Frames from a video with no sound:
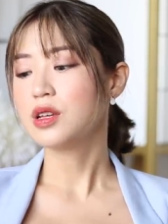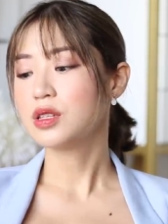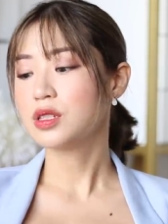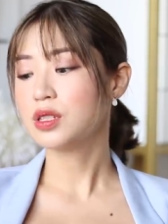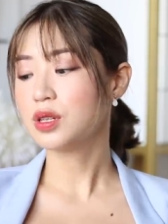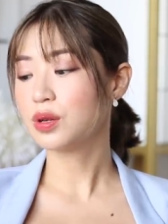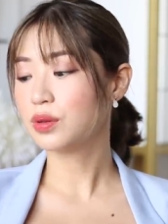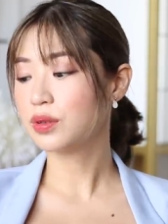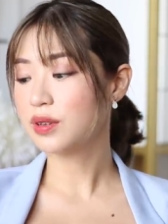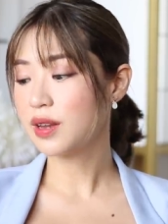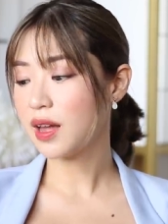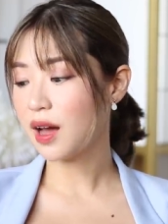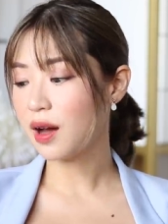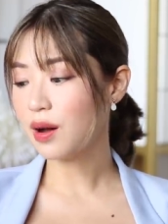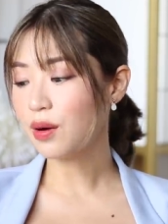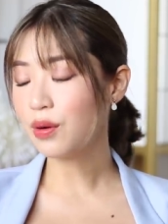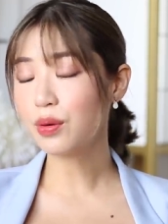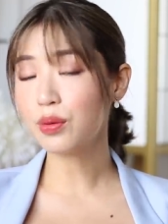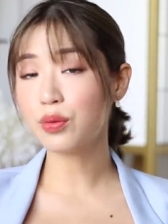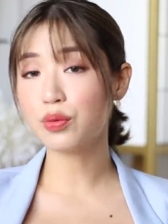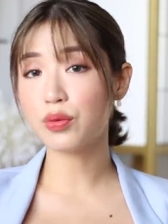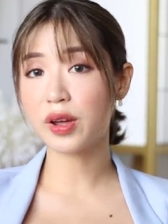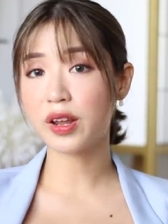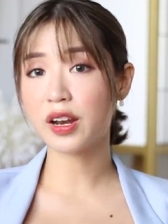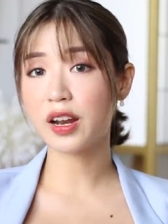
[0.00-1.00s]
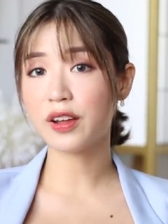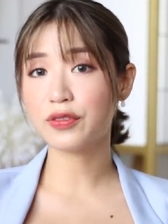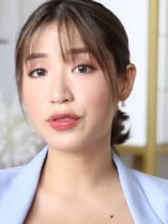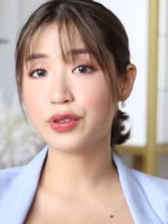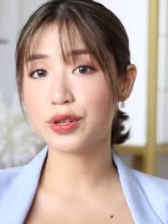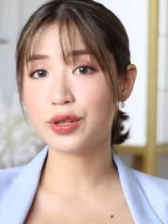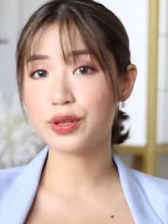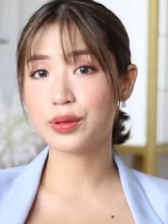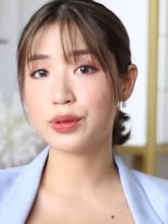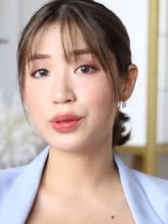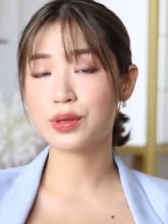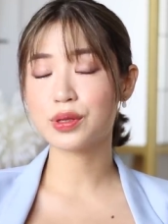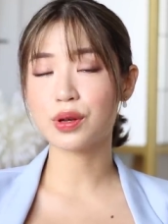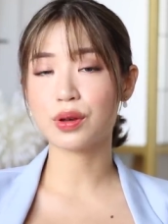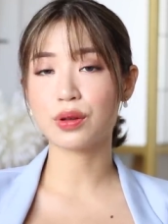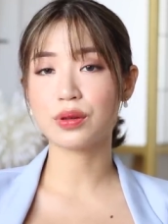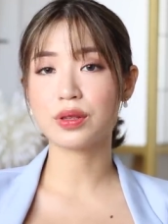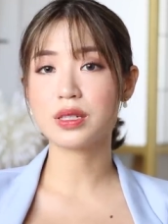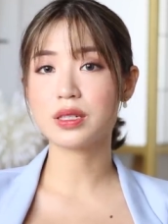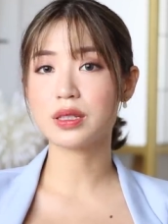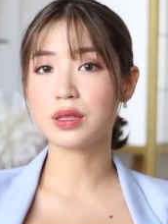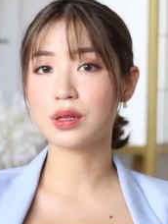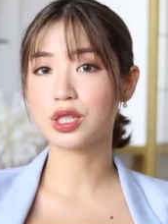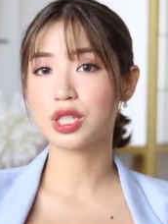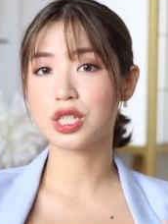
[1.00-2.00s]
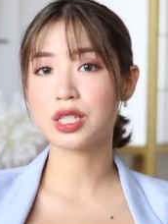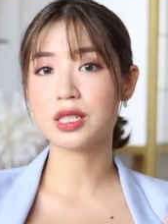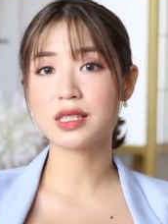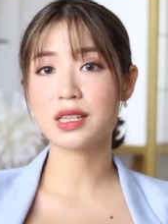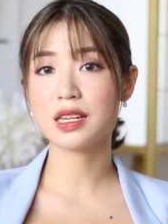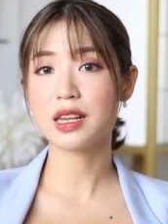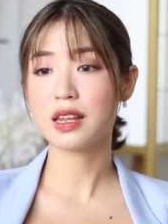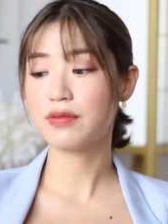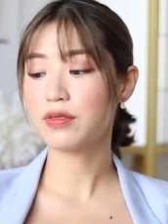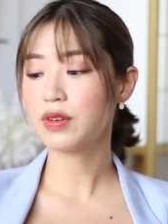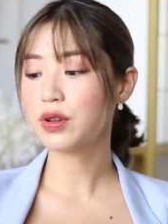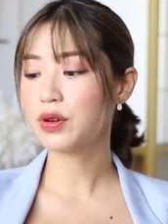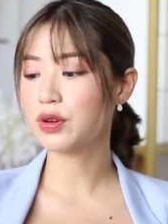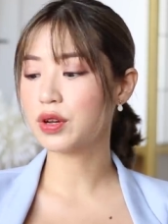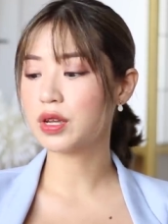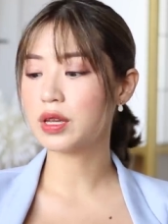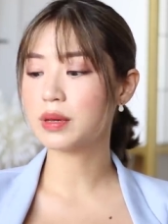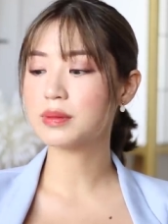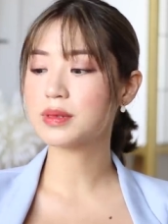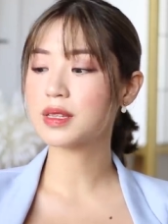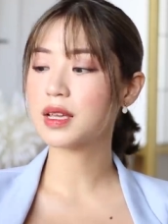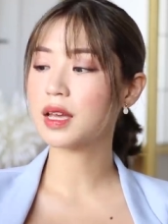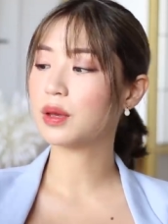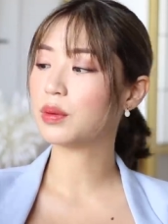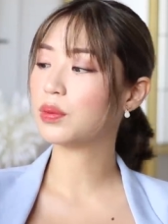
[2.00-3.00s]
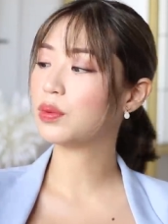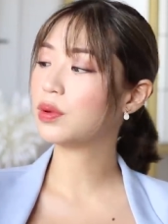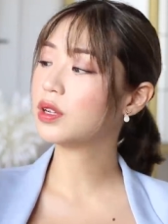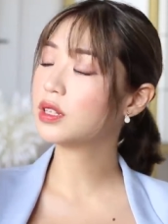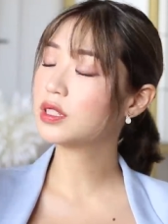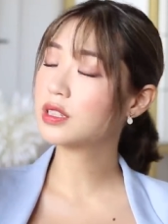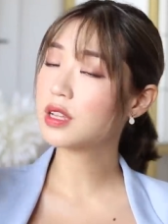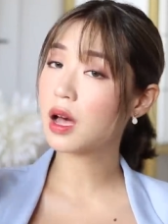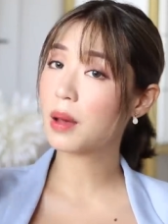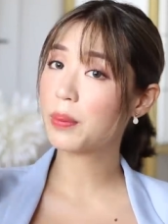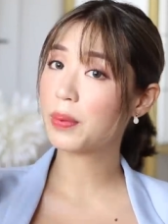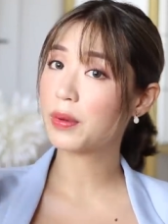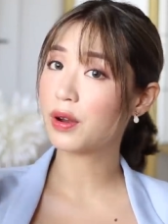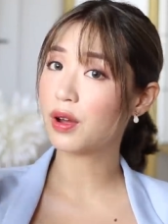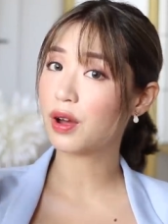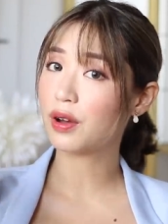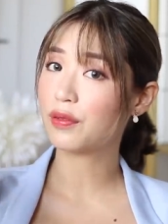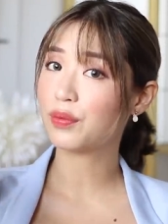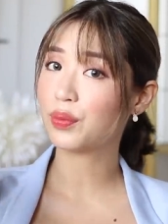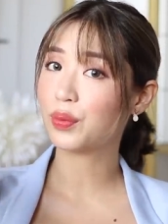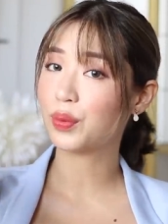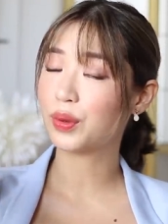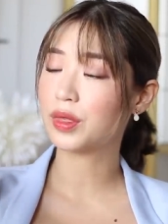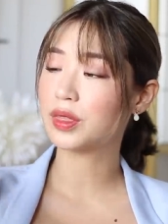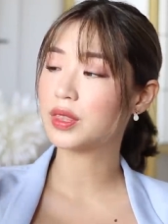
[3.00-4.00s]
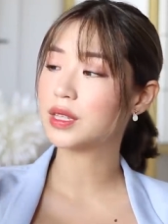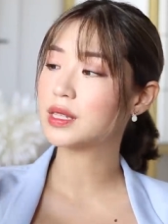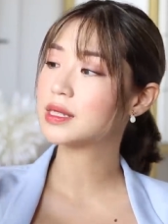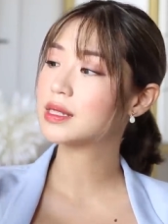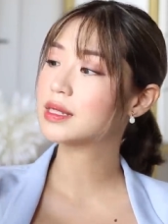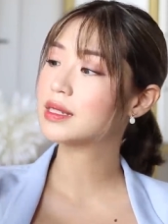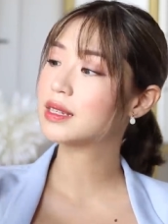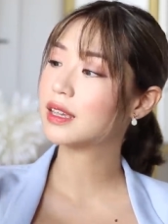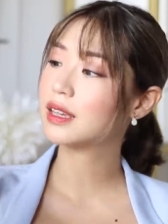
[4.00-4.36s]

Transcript: So now, right after I use all these lotions and heavy creams, I will top it off with this